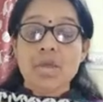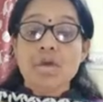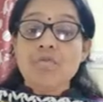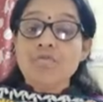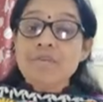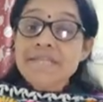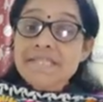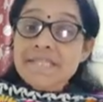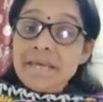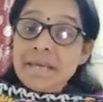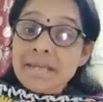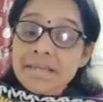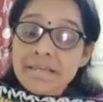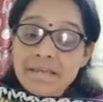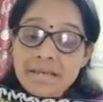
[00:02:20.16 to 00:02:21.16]
We
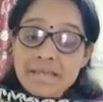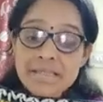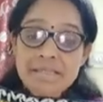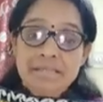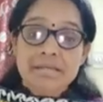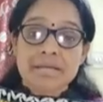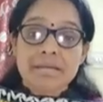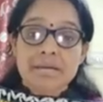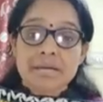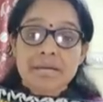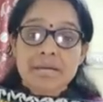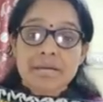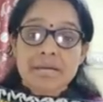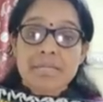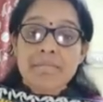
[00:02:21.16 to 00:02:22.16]
say this
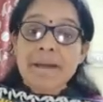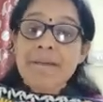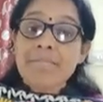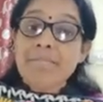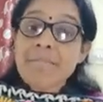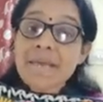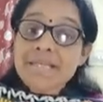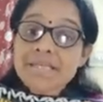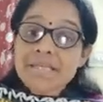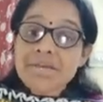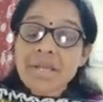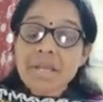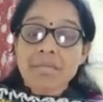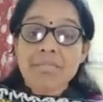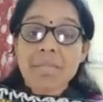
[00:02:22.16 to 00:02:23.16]
by
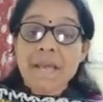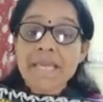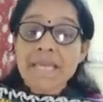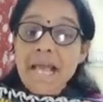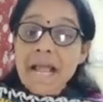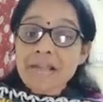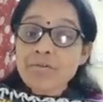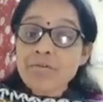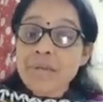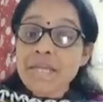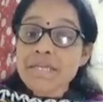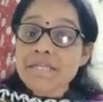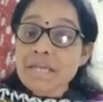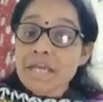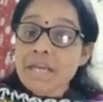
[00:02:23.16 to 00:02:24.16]
measuring, by
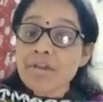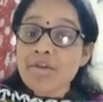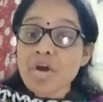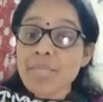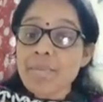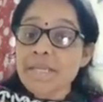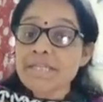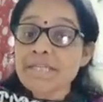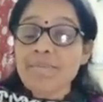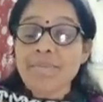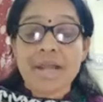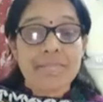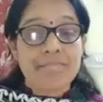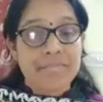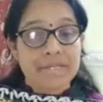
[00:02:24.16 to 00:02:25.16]
calculating economic
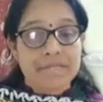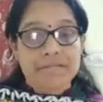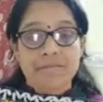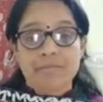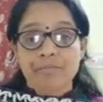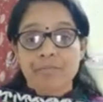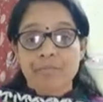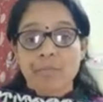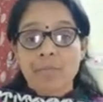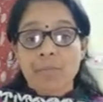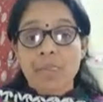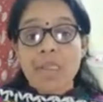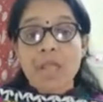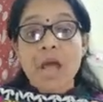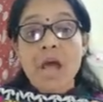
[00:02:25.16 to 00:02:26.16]
development.
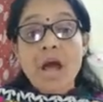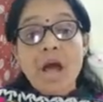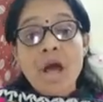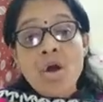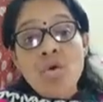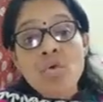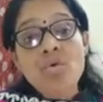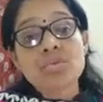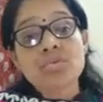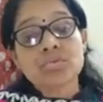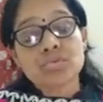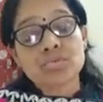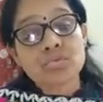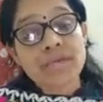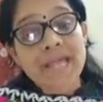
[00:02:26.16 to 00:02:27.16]
How
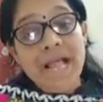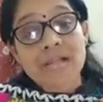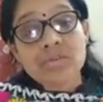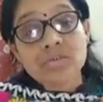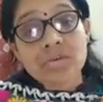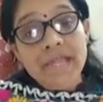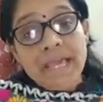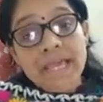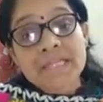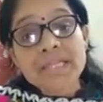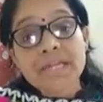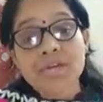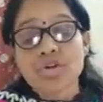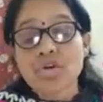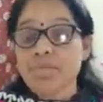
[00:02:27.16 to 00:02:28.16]
to calculate
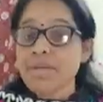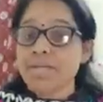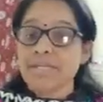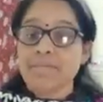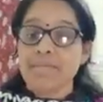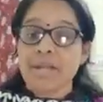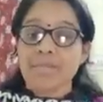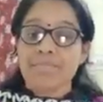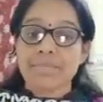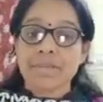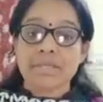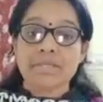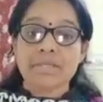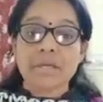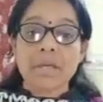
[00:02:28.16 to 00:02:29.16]
economic
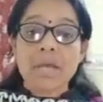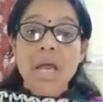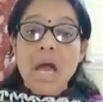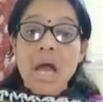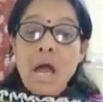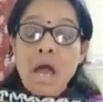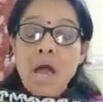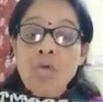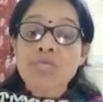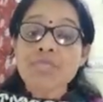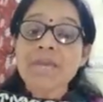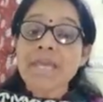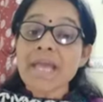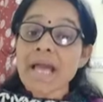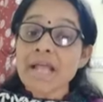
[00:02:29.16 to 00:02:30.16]
development? How
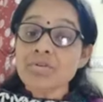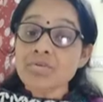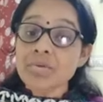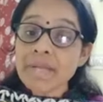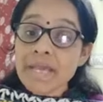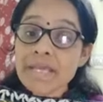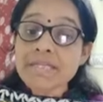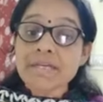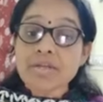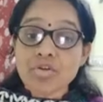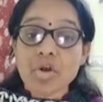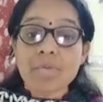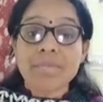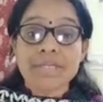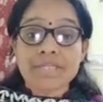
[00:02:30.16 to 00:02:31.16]
we calculate
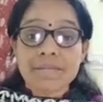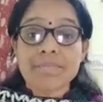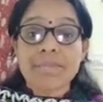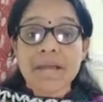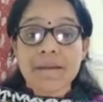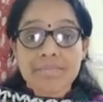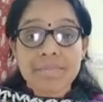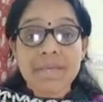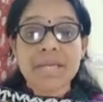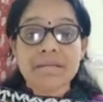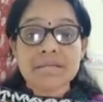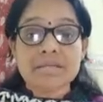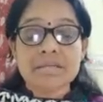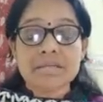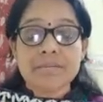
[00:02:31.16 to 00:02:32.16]
economic
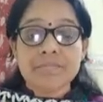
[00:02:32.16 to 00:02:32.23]
development,